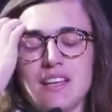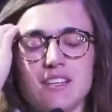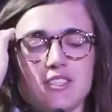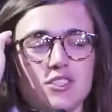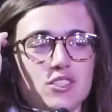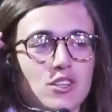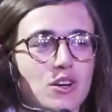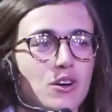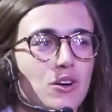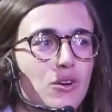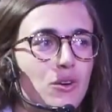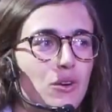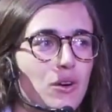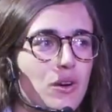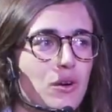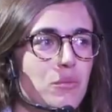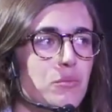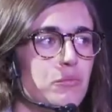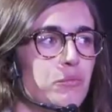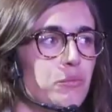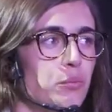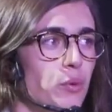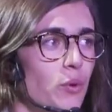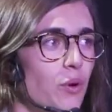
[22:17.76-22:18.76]
So
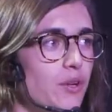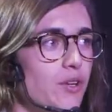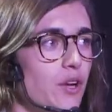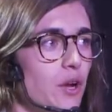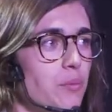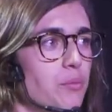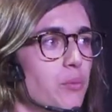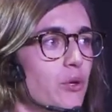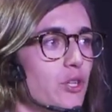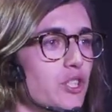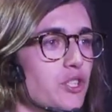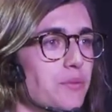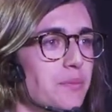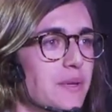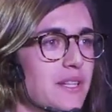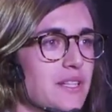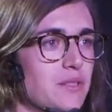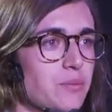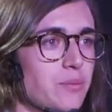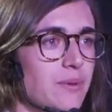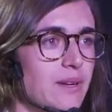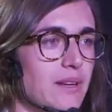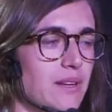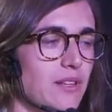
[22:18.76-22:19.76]
pull, not push
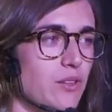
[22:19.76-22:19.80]
means